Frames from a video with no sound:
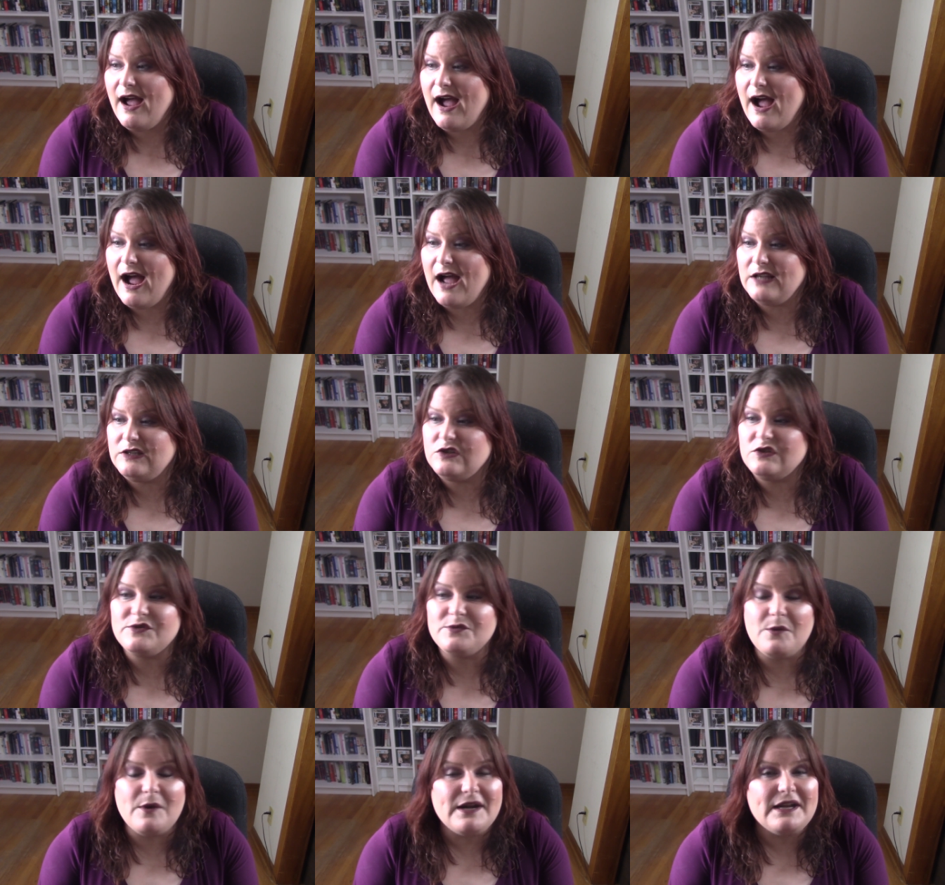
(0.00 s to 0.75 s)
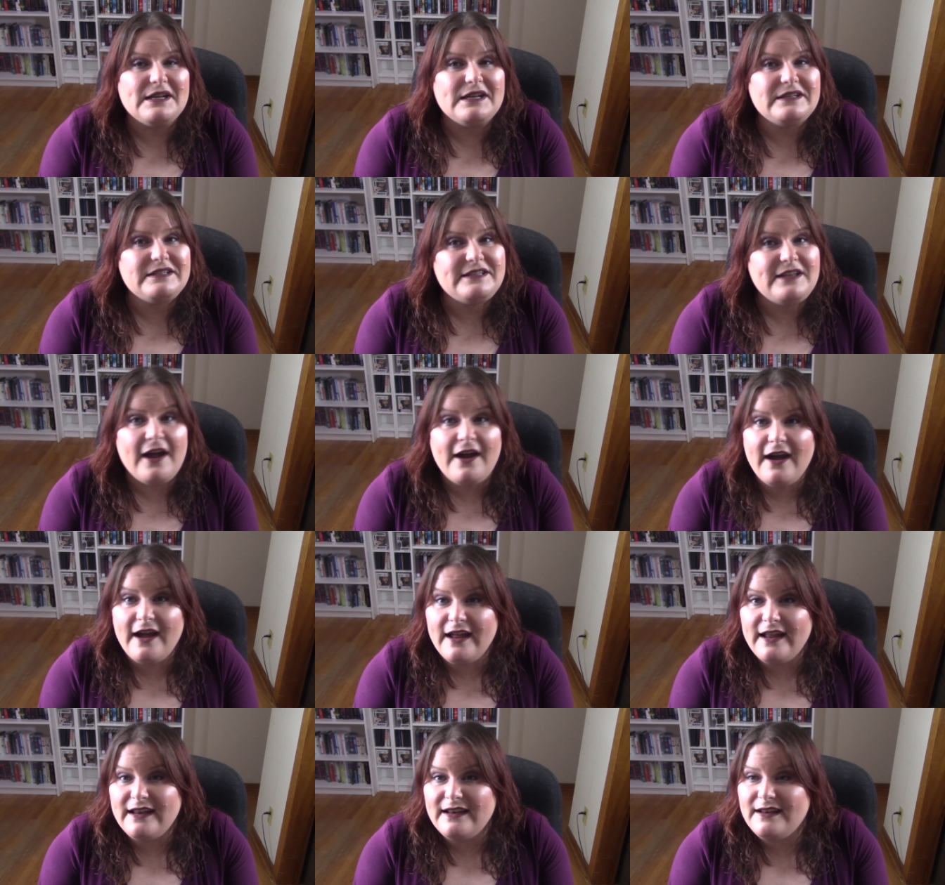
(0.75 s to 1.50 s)
I just want it
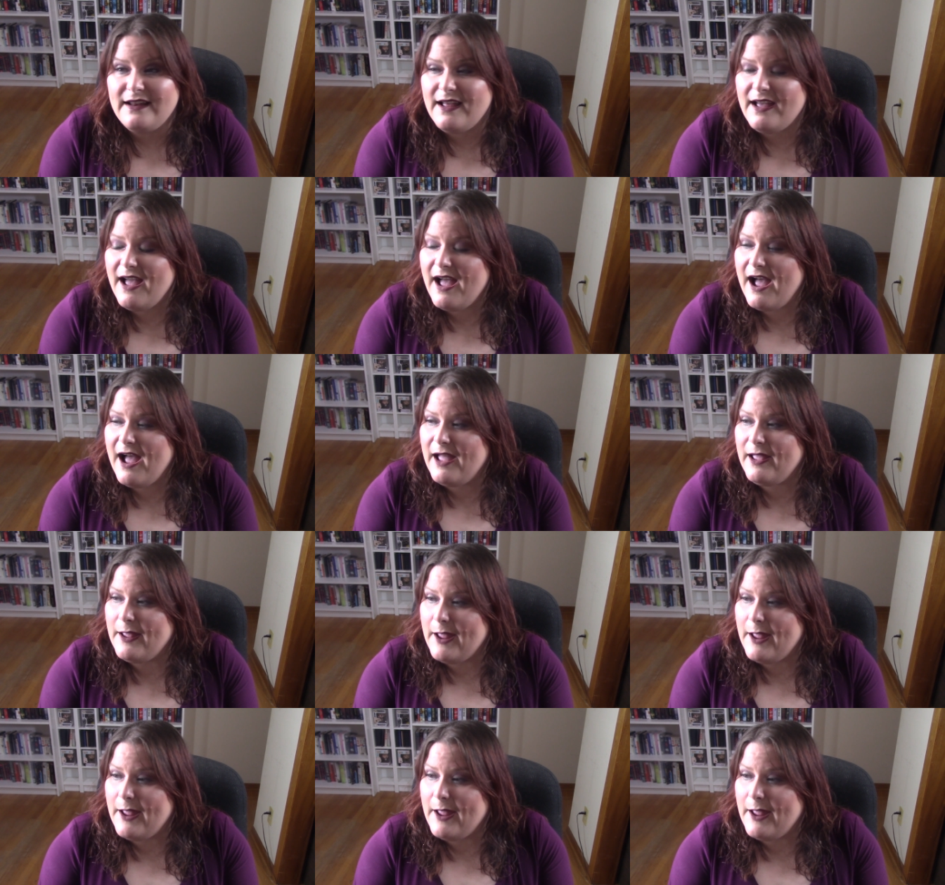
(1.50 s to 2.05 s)
done. I